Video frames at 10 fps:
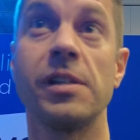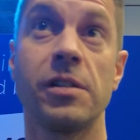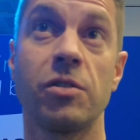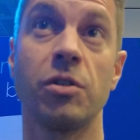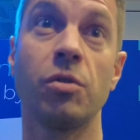
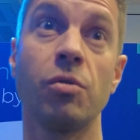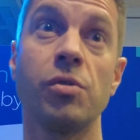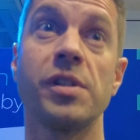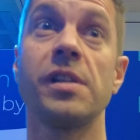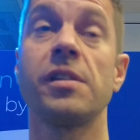easy to
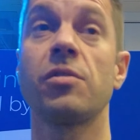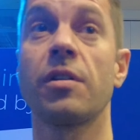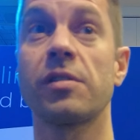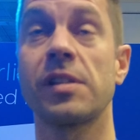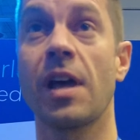use, easy to
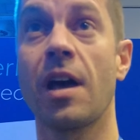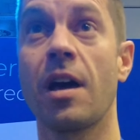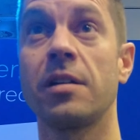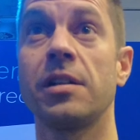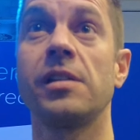
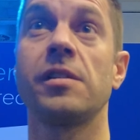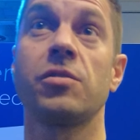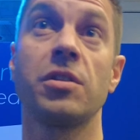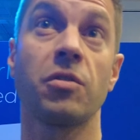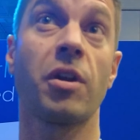understand, easy
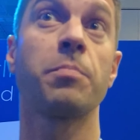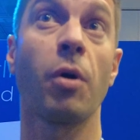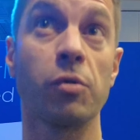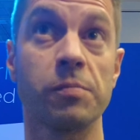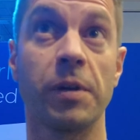to integrate
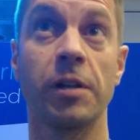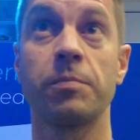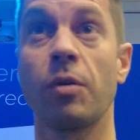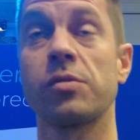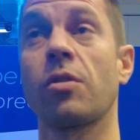
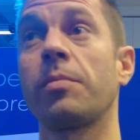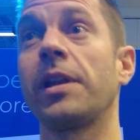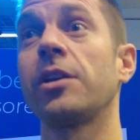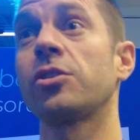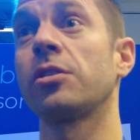post-build,
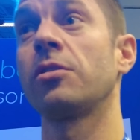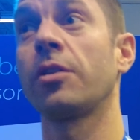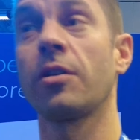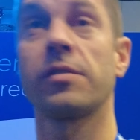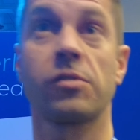post-compilation,
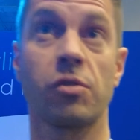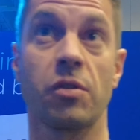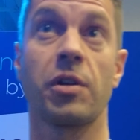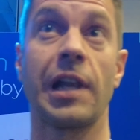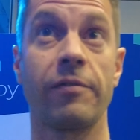not on the source
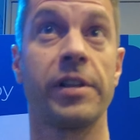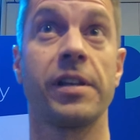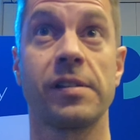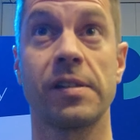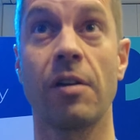code level
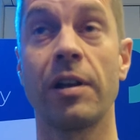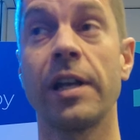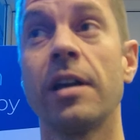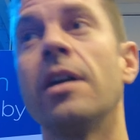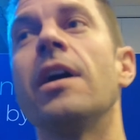
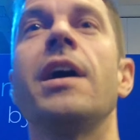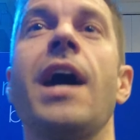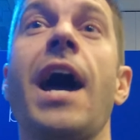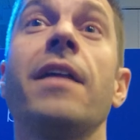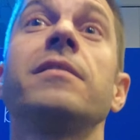necessarily,
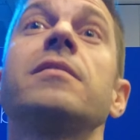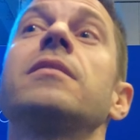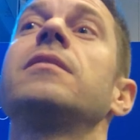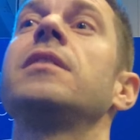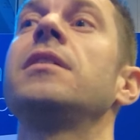and
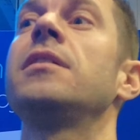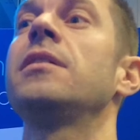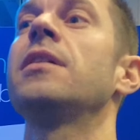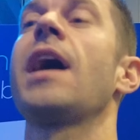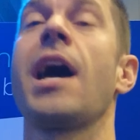
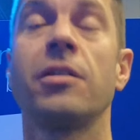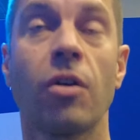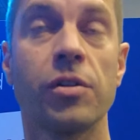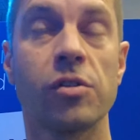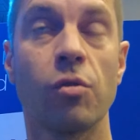the end
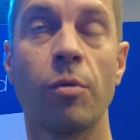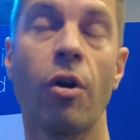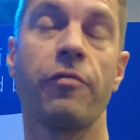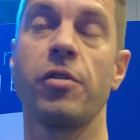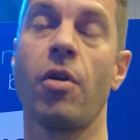consumer
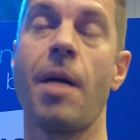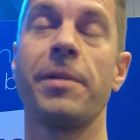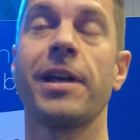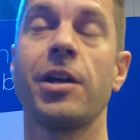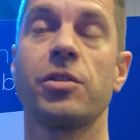of your
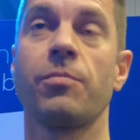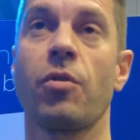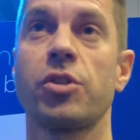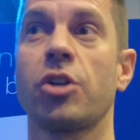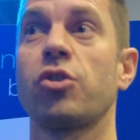application
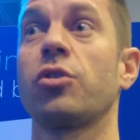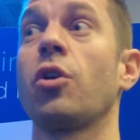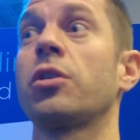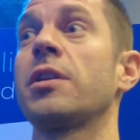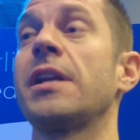project should
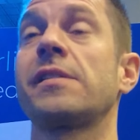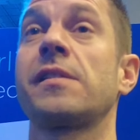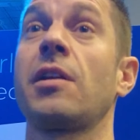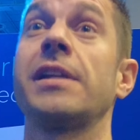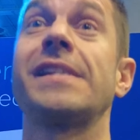not
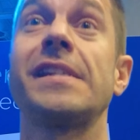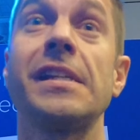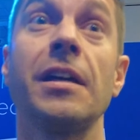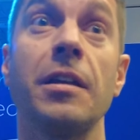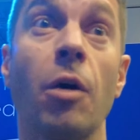necessarily
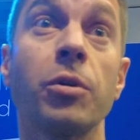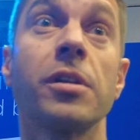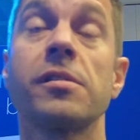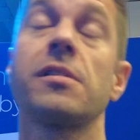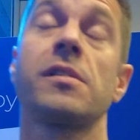see and
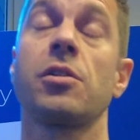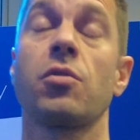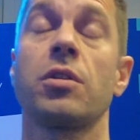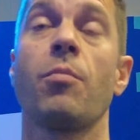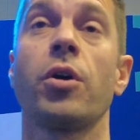notice the
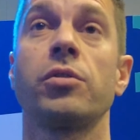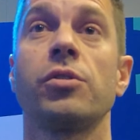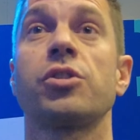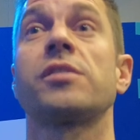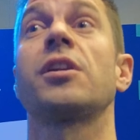security
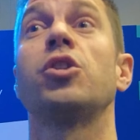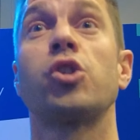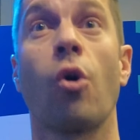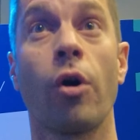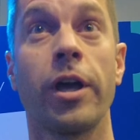module, just
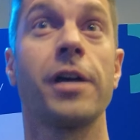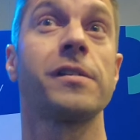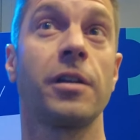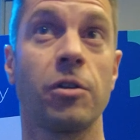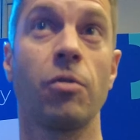enjoy a
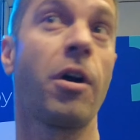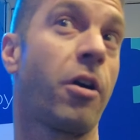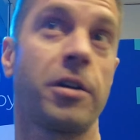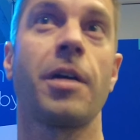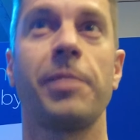secure
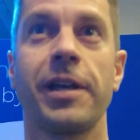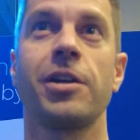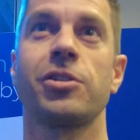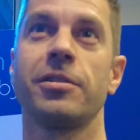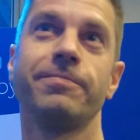hardened
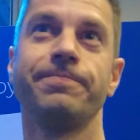application.